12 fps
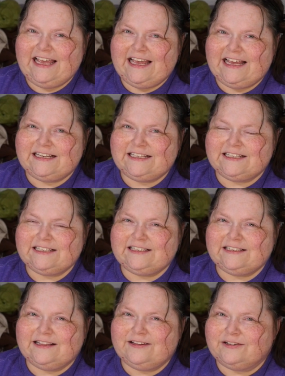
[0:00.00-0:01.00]
It's just
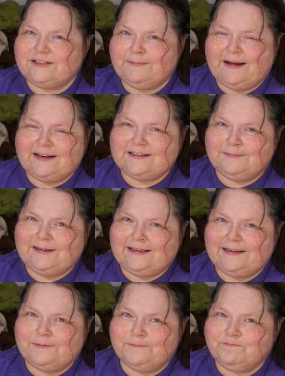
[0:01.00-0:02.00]
there's bound to
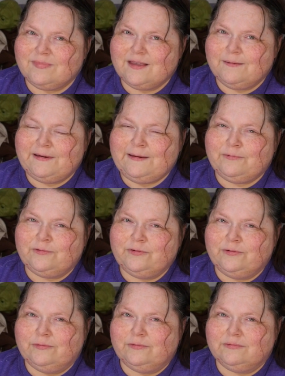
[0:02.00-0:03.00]
be people
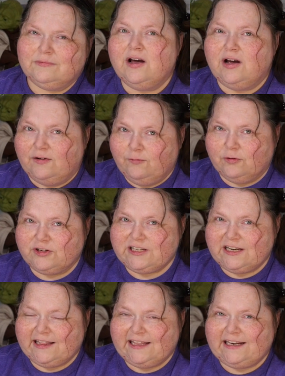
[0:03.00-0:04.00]
who
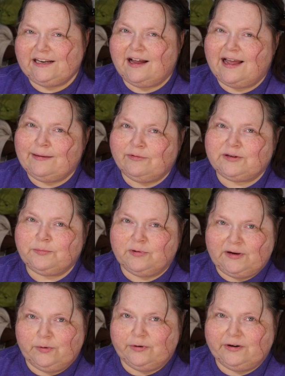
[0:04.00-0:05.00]
unfortunately not able to
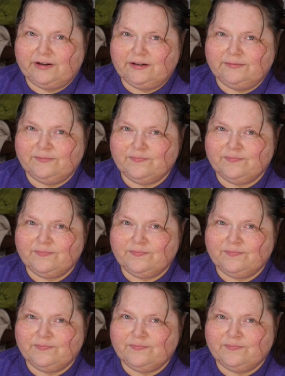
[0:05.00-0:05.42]
pre-order.